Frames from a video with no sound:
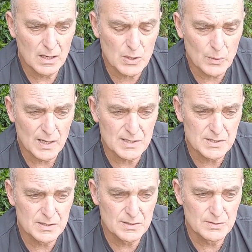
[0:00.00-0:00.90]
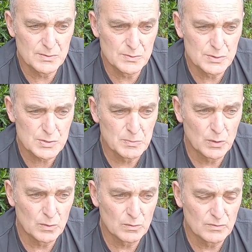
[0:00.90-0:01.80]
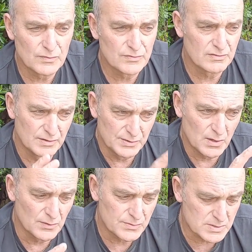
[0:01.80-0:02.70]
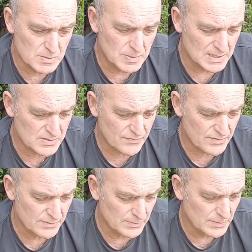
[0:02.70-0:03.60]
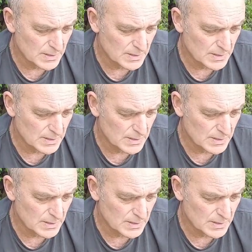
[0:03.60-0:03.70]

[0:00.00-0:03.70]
are quite small for a knot to pass through.